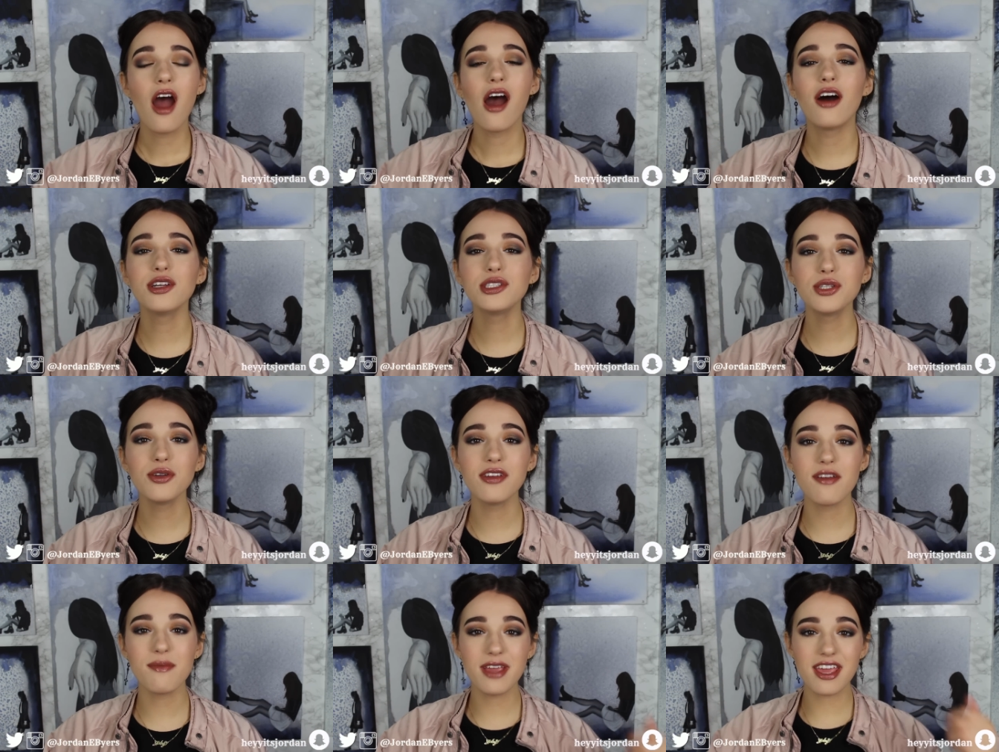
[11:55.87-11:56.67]
Also,
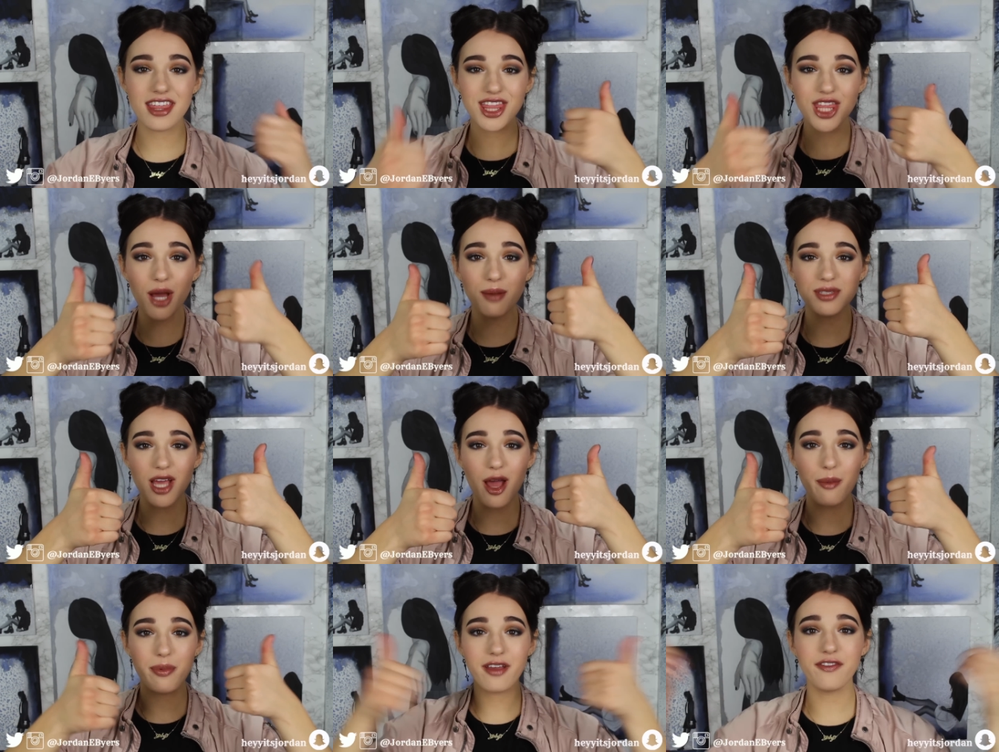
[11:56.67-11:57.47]
give me a thumbs
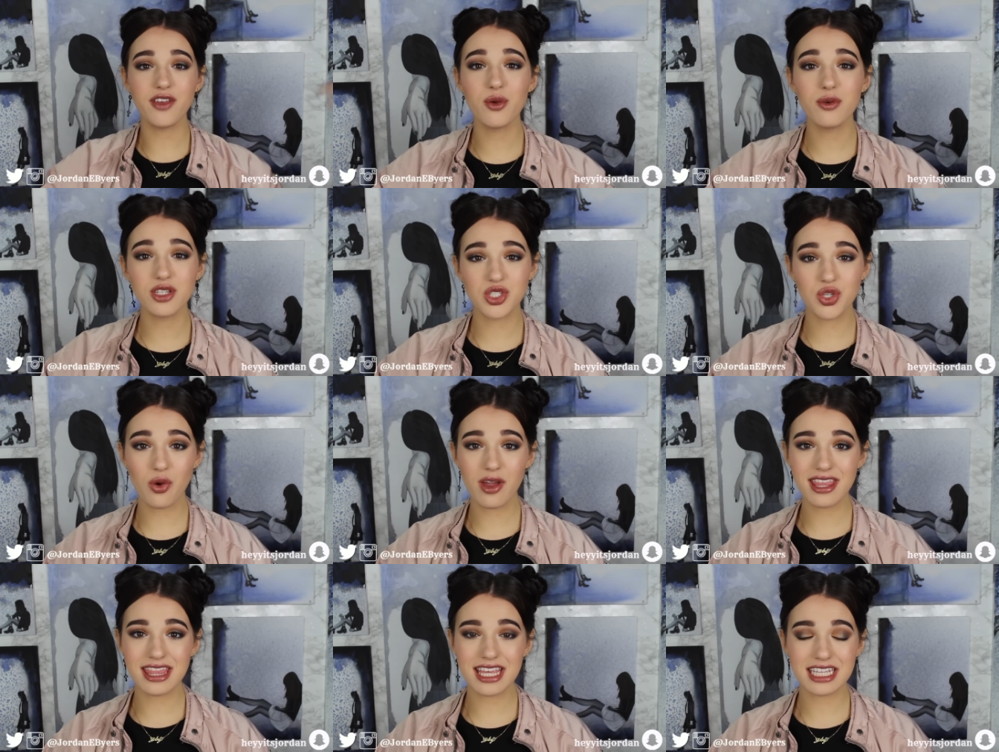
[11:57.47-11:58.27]
up if you
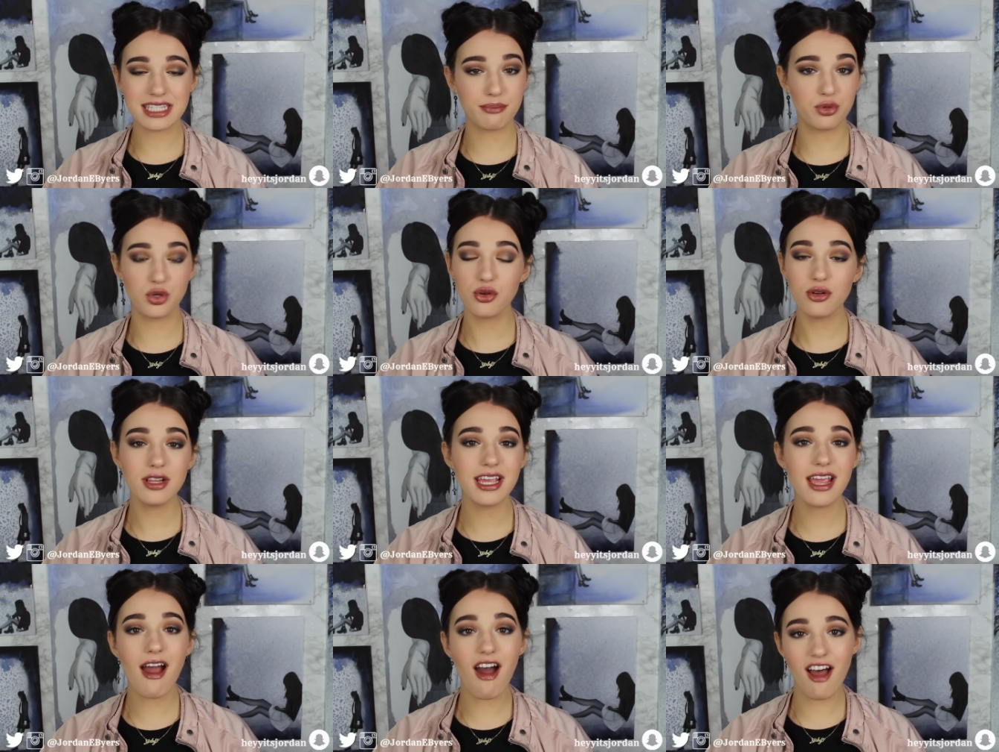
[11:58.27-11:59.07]
enjoyed this
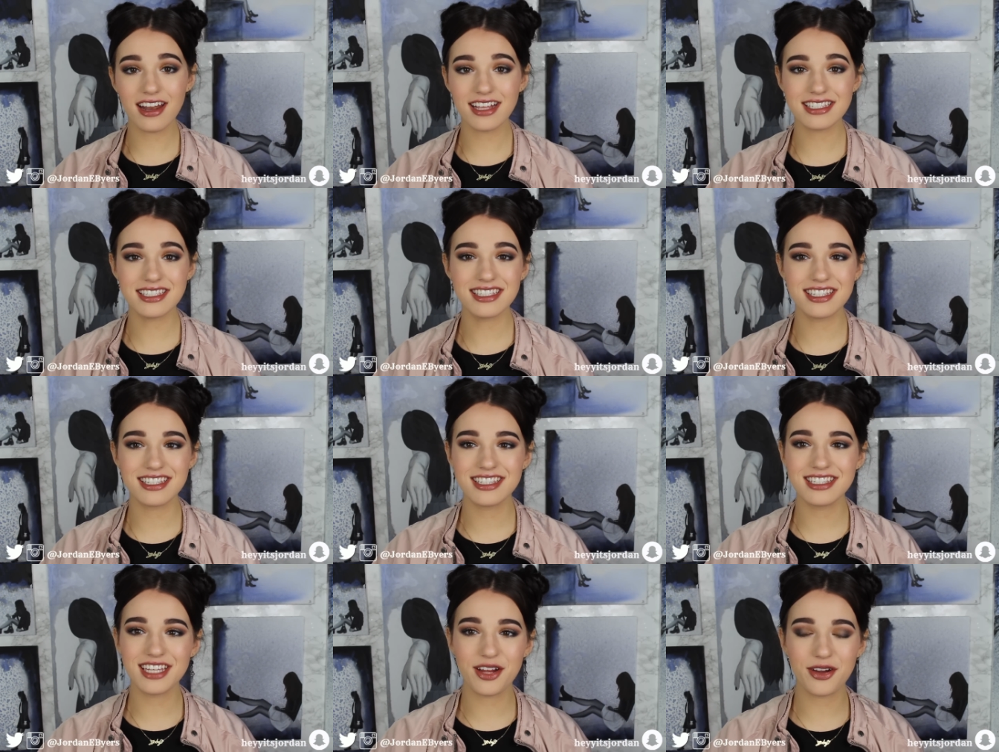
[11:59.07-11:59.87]
Brutally Honest
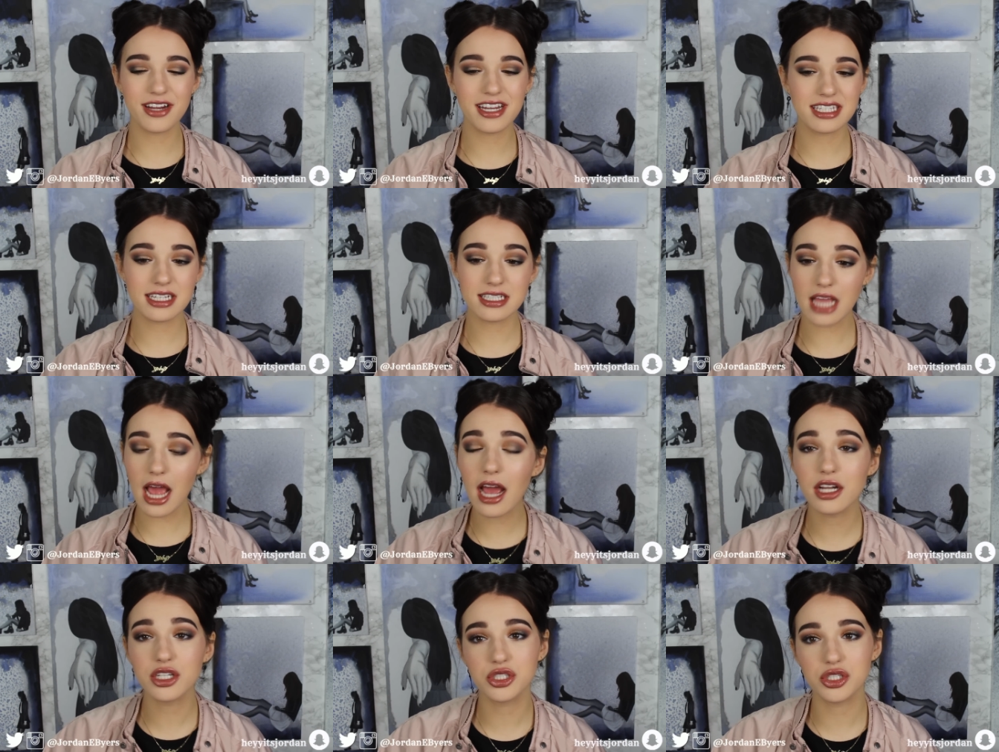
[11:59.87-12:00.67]
series, because
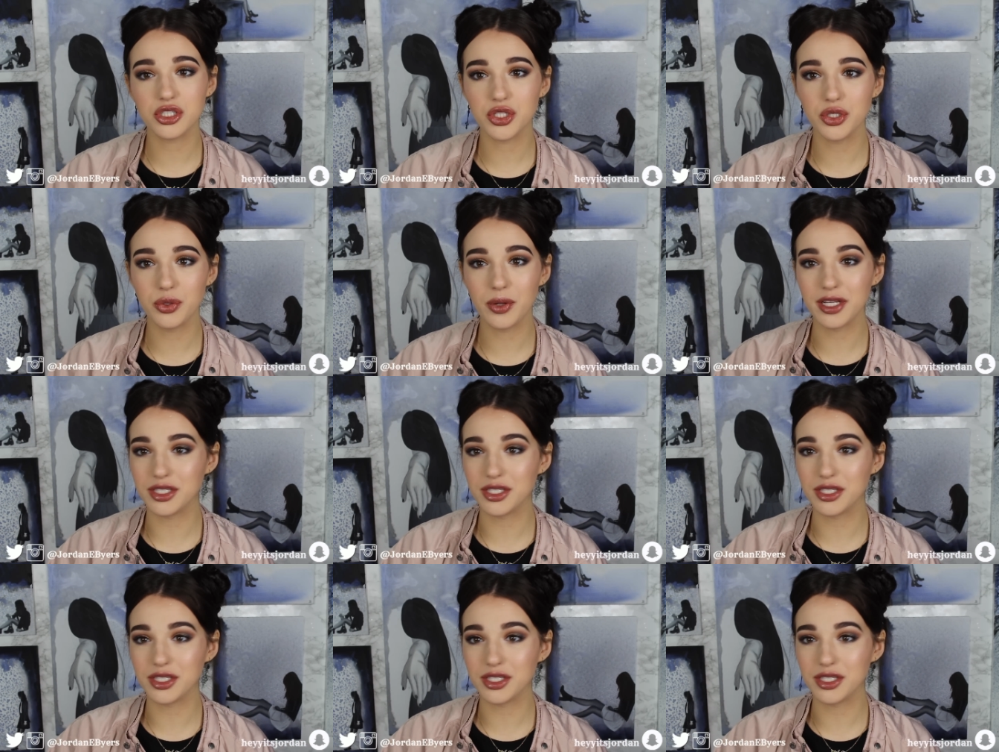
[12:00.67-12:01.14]
I sure do